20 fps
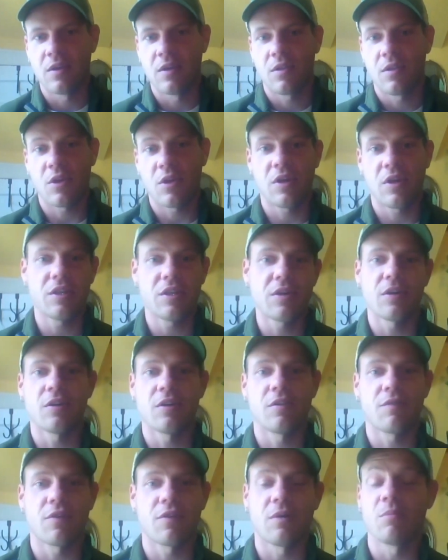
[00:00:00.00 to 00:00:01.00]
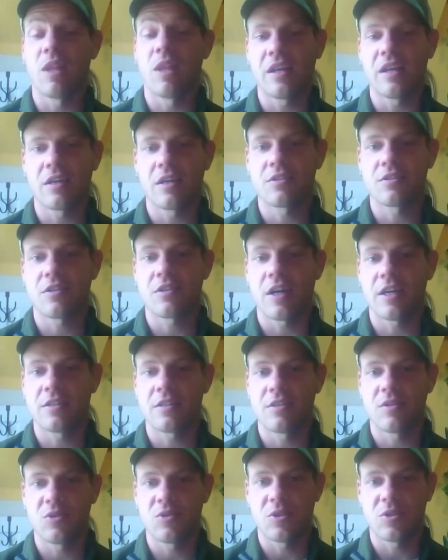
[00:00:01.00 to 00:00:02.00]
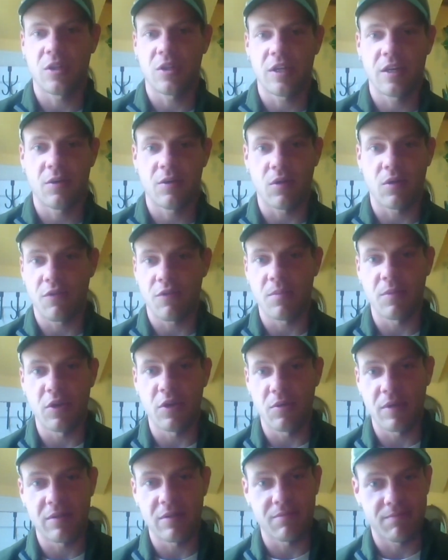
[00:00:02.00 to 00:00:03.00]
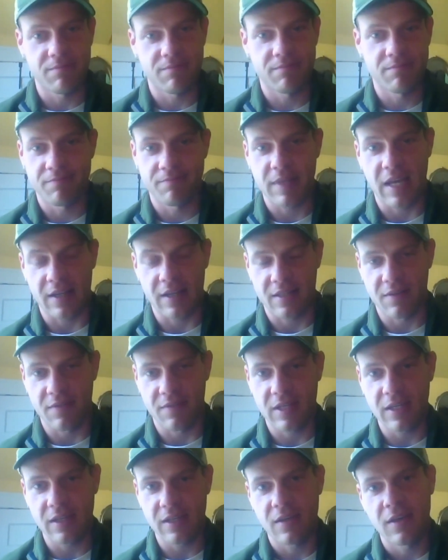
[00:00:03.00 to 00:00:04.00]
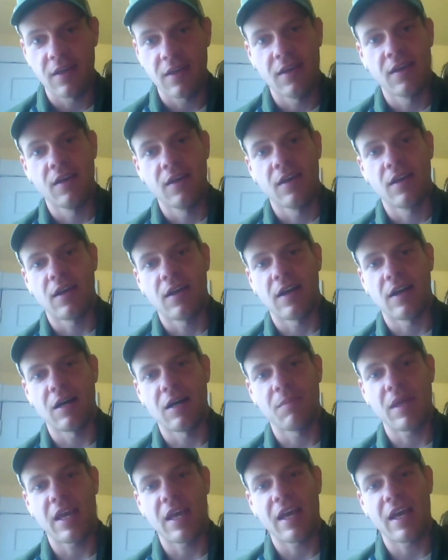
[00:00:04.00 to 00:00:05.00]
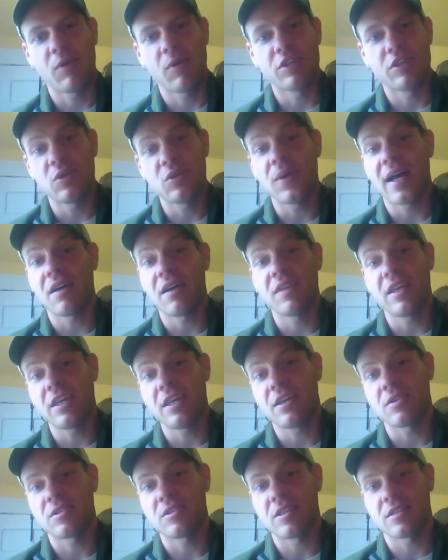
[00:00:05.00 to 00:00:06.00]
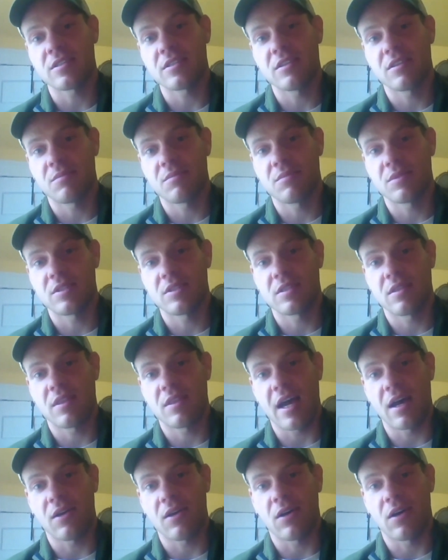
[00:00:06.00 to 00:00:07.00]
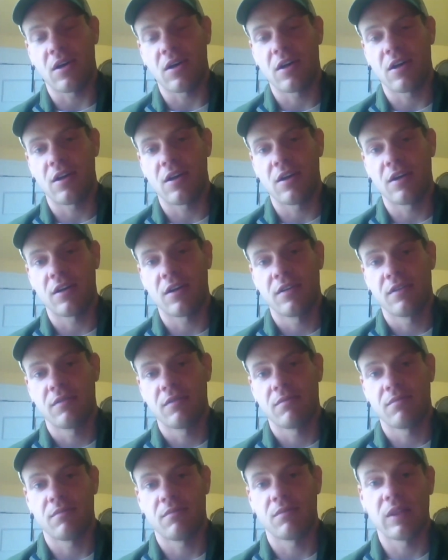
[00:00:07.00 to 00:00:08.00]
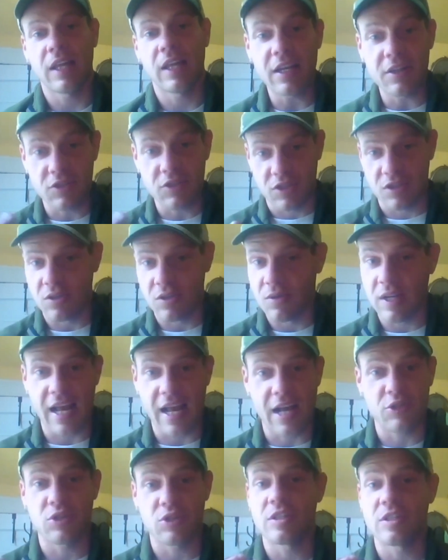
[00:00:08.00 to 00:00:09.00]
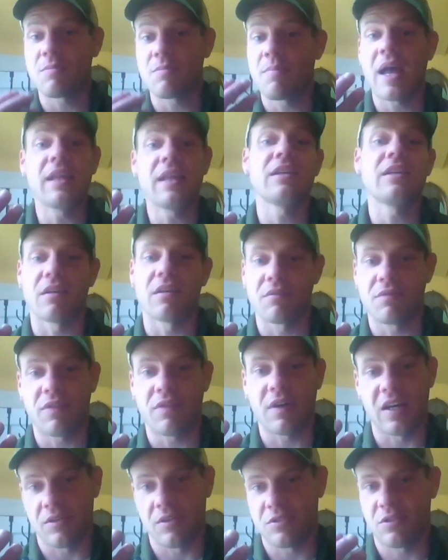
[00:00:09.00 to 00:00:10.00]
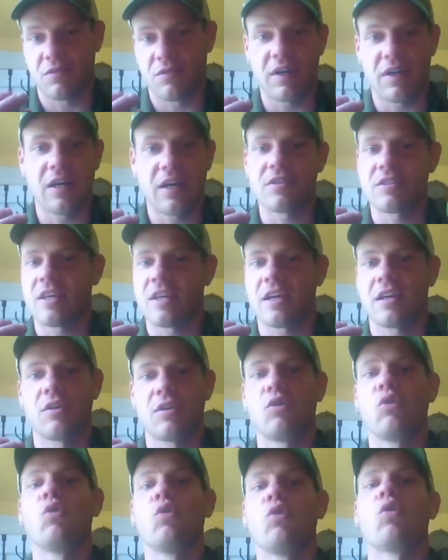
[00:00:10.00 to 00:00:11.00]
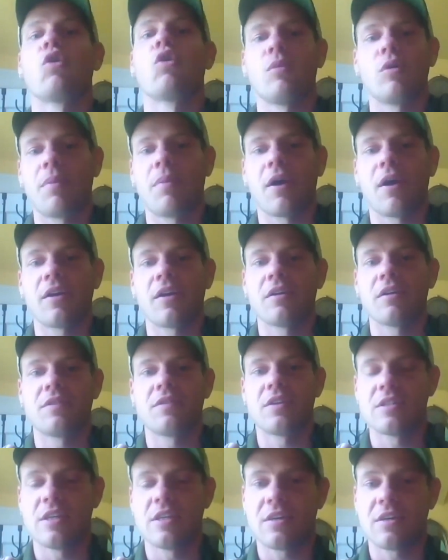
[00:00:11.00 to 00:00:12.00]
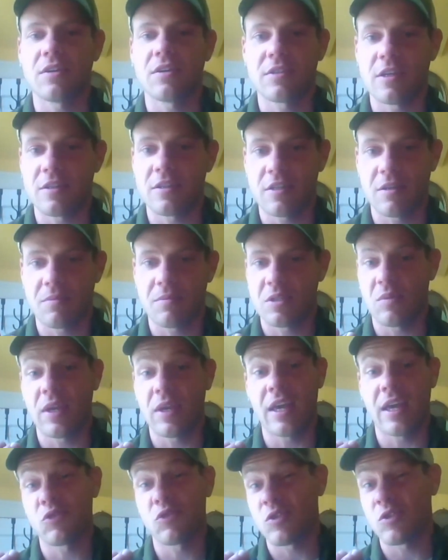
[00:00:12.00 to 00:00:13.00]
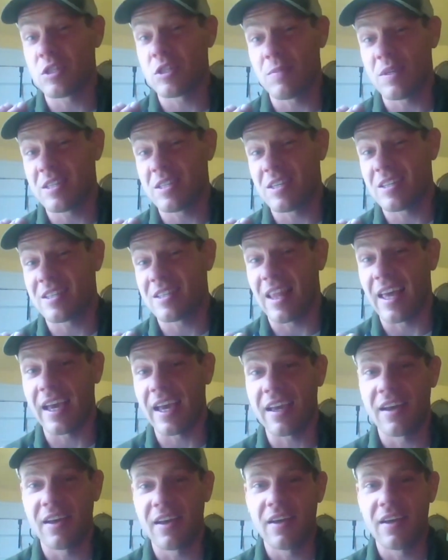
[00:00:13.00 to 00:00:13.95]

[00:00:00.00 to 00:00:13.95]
They're either from lightning strikes usually or from human activity. Okay. And we do have ecosystems that are linked to and actually dependent on fire. So fire is like a normal part of these ecosystems, and we have tree species like